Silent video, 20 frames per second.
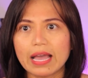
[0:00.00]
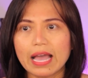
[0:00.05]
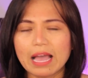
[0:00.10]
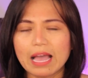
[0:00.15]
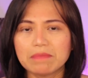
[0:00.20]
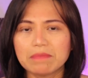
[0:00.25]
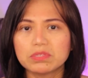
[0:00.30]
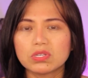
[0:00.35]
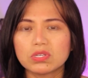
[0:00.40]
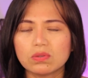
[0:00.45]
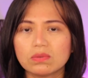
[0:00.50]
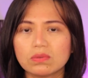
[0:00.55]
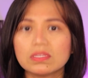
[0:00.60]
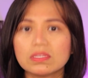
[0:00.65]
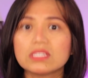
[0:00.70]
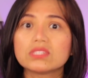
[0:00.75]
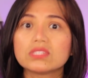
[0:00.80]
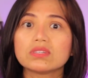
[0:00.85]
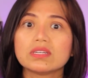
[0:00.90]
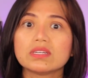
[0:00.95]

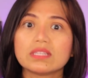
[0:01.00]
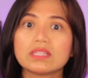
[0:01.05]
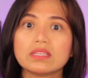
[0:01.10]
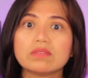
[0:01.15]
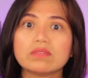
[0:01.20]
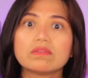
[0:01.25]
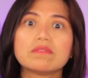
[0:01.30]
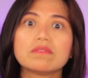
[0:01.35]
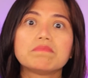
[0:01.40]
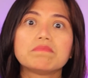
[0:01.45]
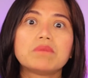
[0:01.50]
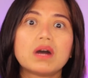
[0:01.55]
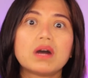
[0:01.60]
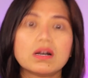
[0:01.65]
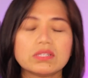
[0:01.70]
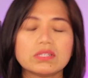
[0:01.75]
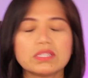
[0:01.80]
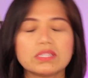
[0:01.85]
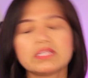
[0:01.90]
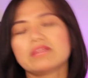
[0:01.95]
absolutely certain, they were
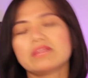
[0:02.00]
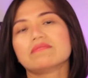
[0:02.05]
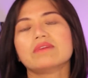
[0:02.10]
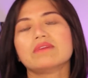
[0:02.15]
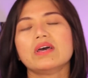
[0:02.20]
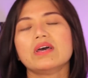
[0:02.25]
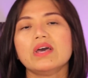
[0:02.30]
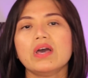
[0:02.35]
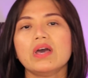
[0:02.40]
positive